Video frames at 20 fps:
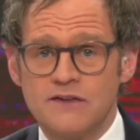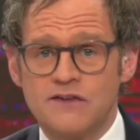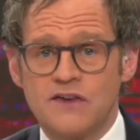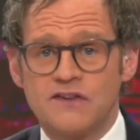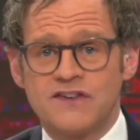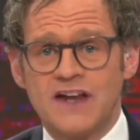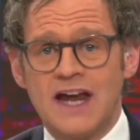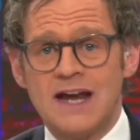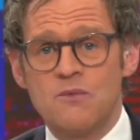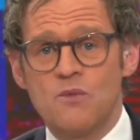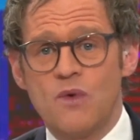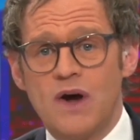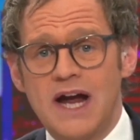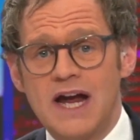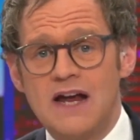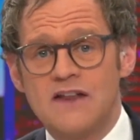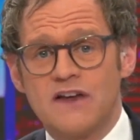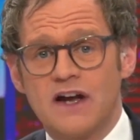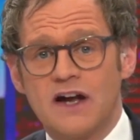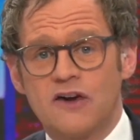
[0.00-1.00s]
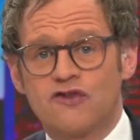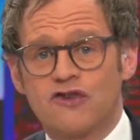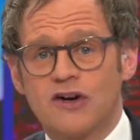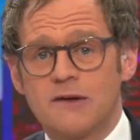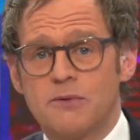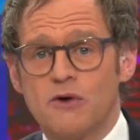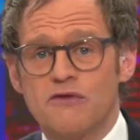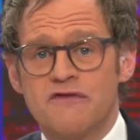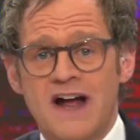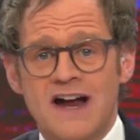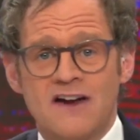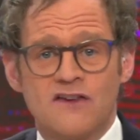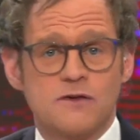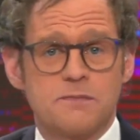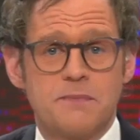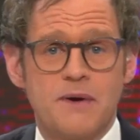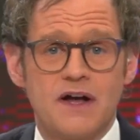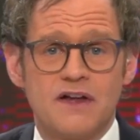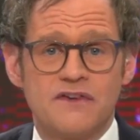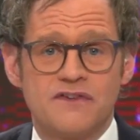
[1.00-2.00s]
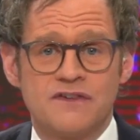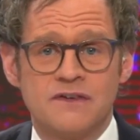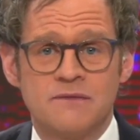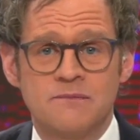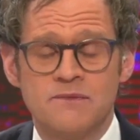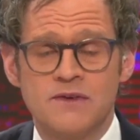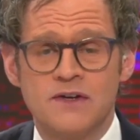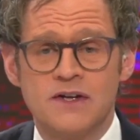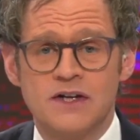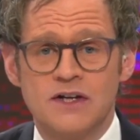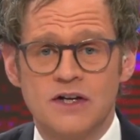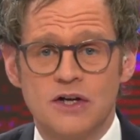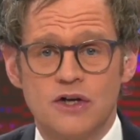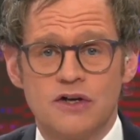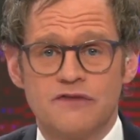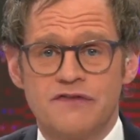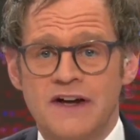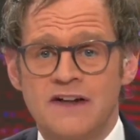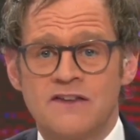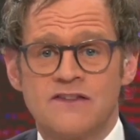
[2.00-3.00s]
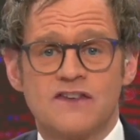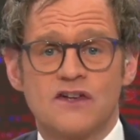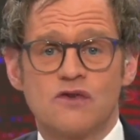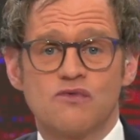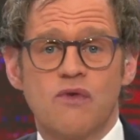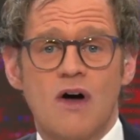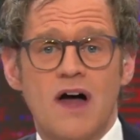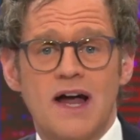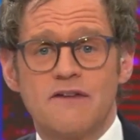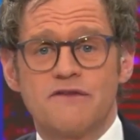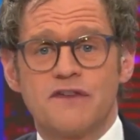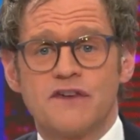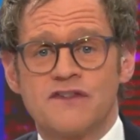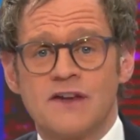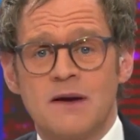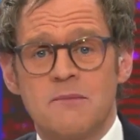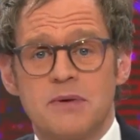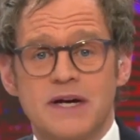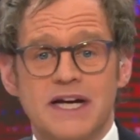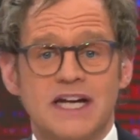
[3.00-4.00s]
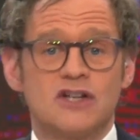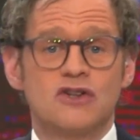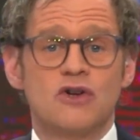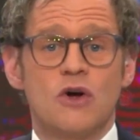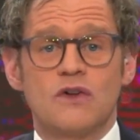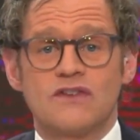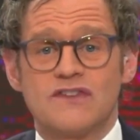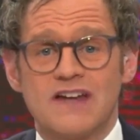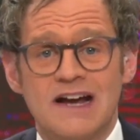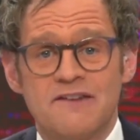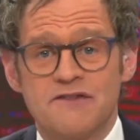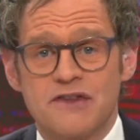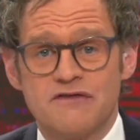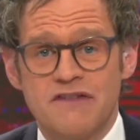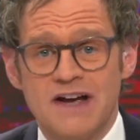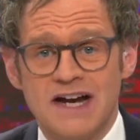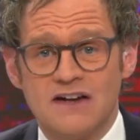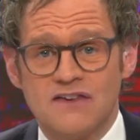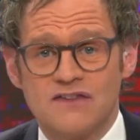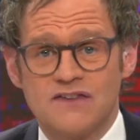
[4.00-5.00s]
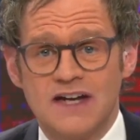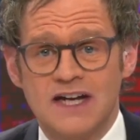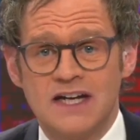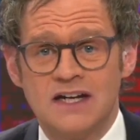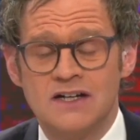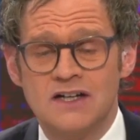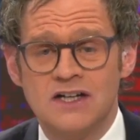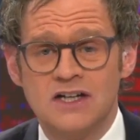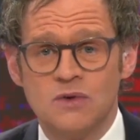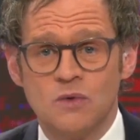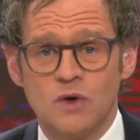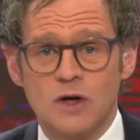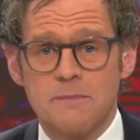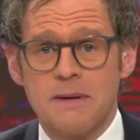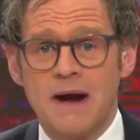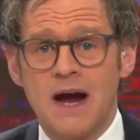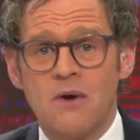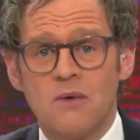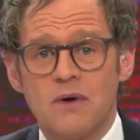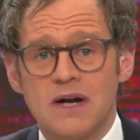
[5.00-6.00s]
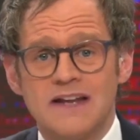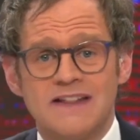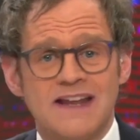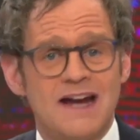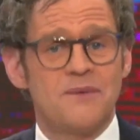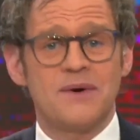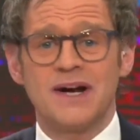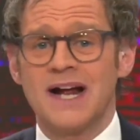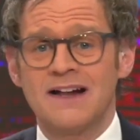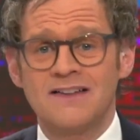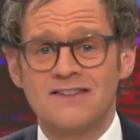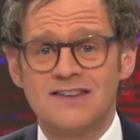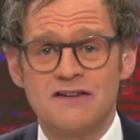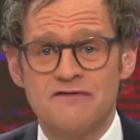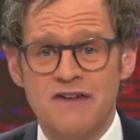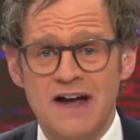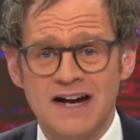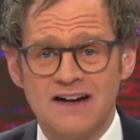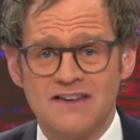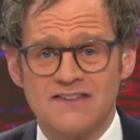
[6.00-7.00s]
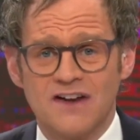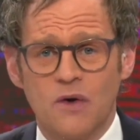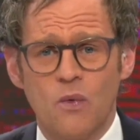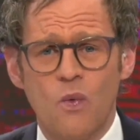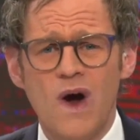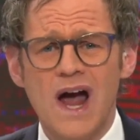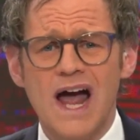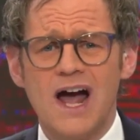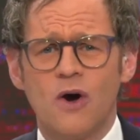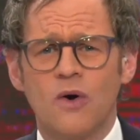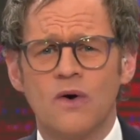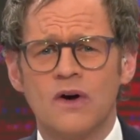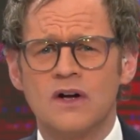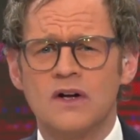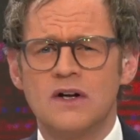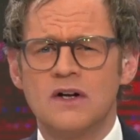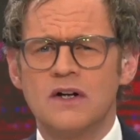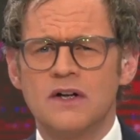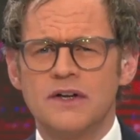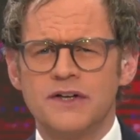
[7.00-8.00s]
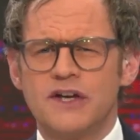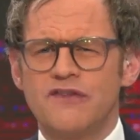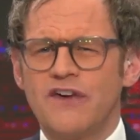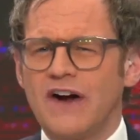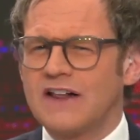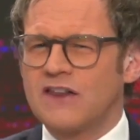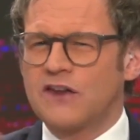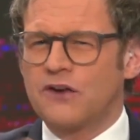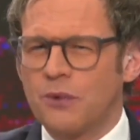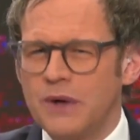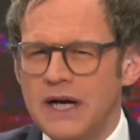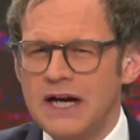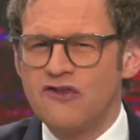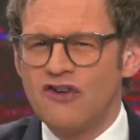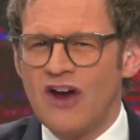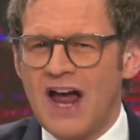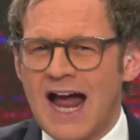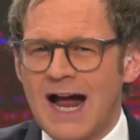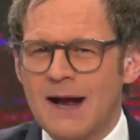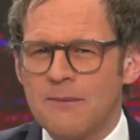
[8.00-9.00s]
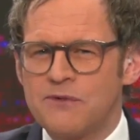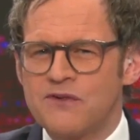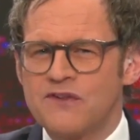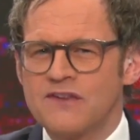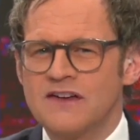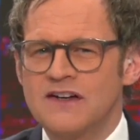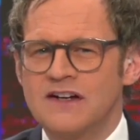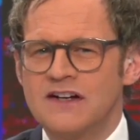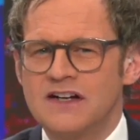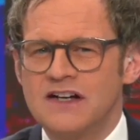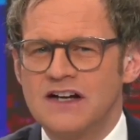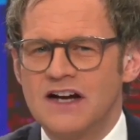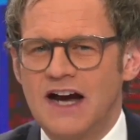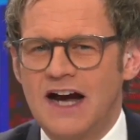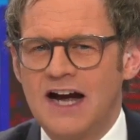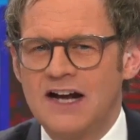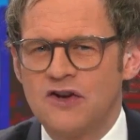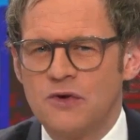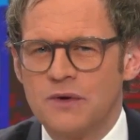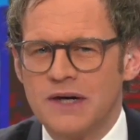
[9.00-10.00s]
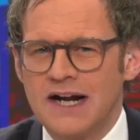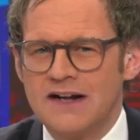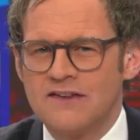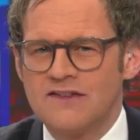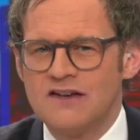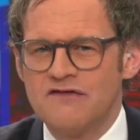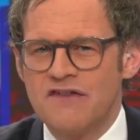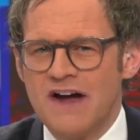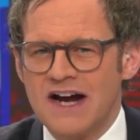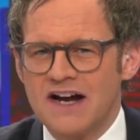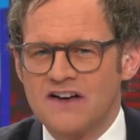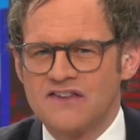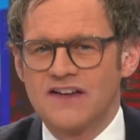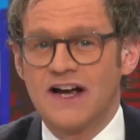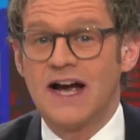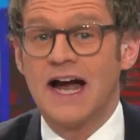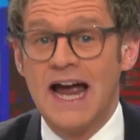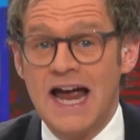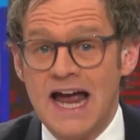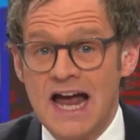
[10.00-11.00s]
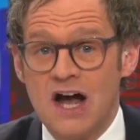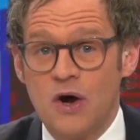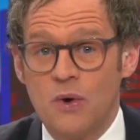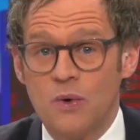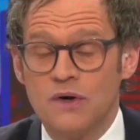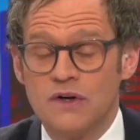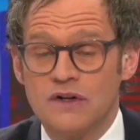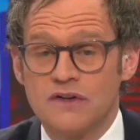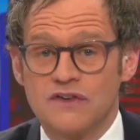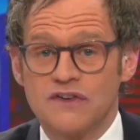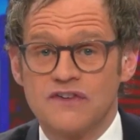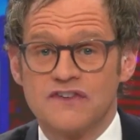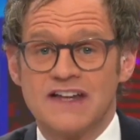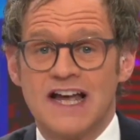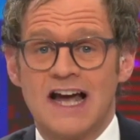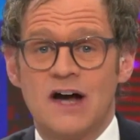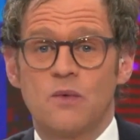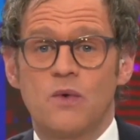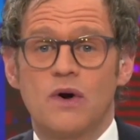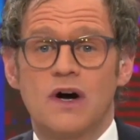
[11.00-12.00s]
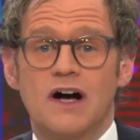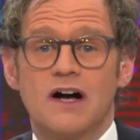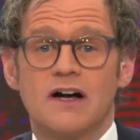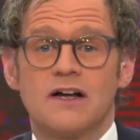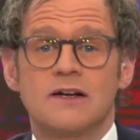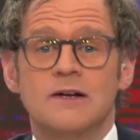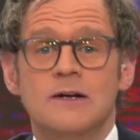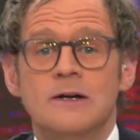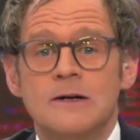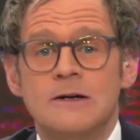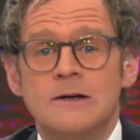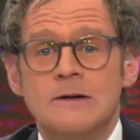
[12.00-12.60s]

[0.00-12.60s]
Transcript: It's the same way that a triple vaxxed person who defends the right for somebody not to have the vaccine, well, apparently they're an anti vaxxer. Wow, you've had three jabs and you're an anti vaxxer. How does that work?